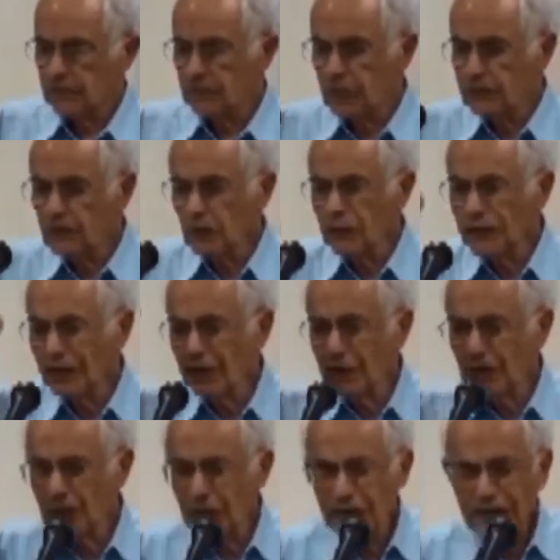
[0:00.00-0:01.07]
It's not only
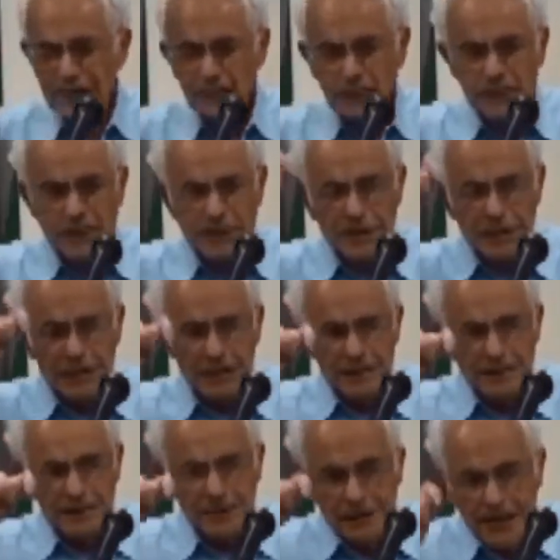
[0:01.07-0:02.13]
a very
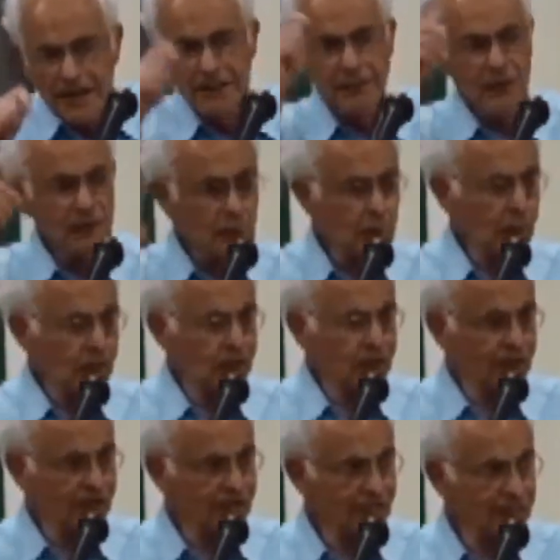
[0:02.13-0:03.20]
clever
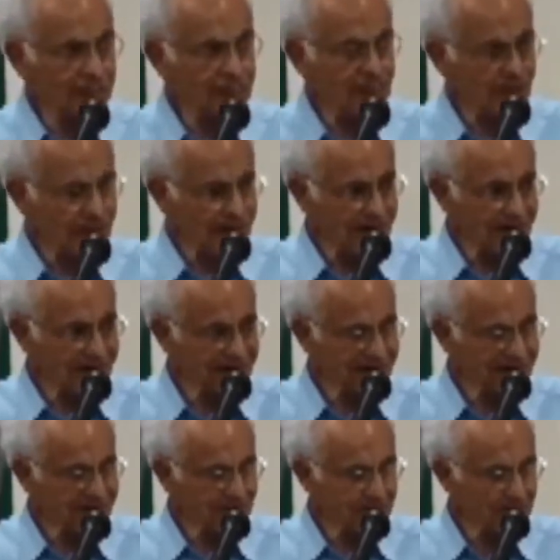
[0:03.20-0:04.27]
question of a
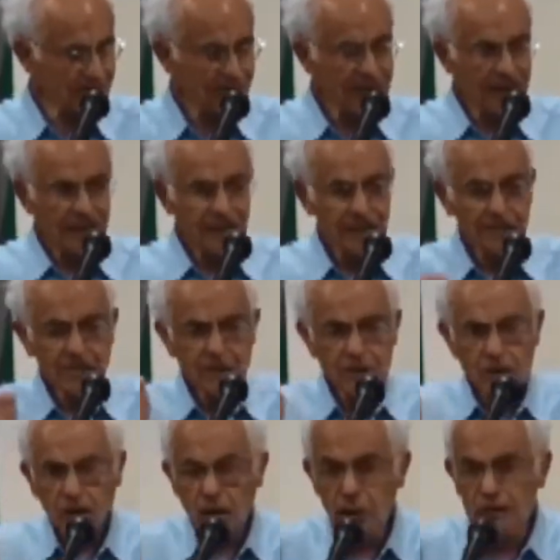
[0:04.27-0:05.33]
child, it
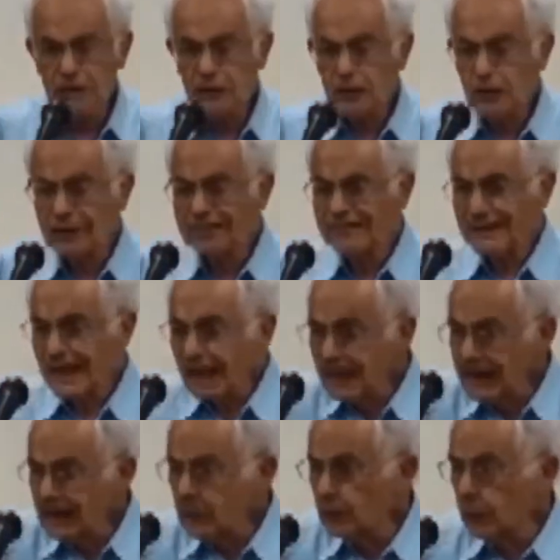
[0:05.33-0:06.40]
is also a
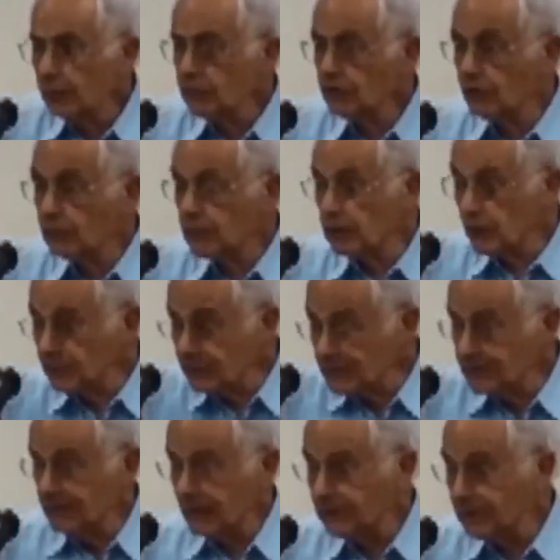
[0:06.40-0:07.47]
telling question
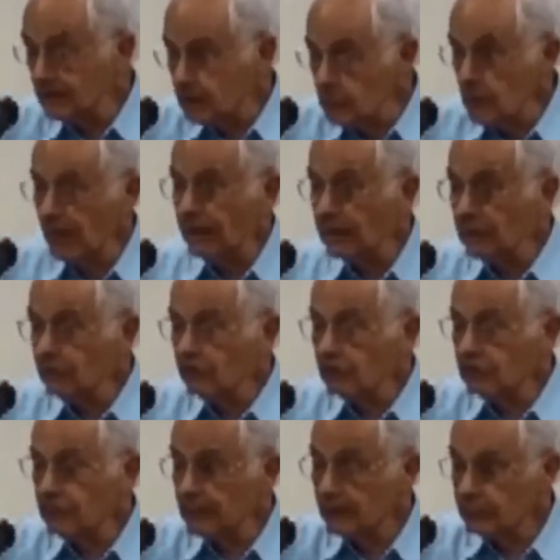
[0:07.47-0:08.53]
because it doesn't
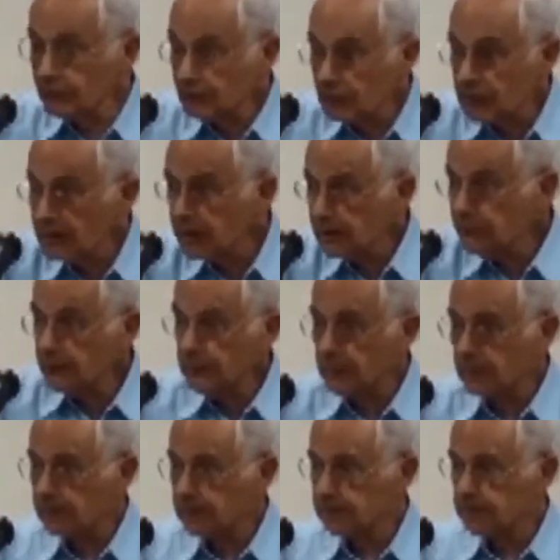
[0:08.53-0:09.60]
mention the
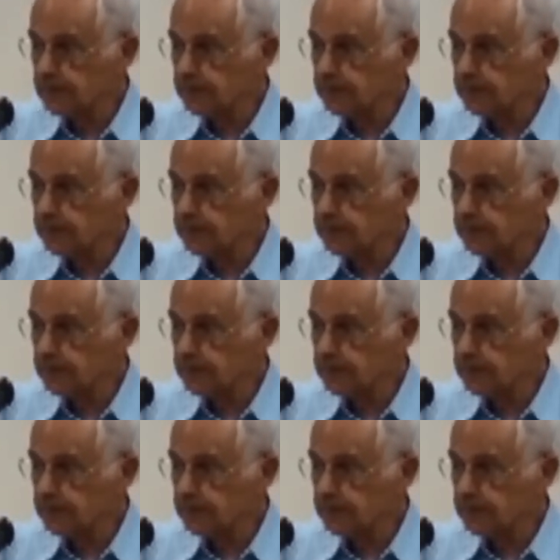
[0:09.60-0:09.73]
cleaver.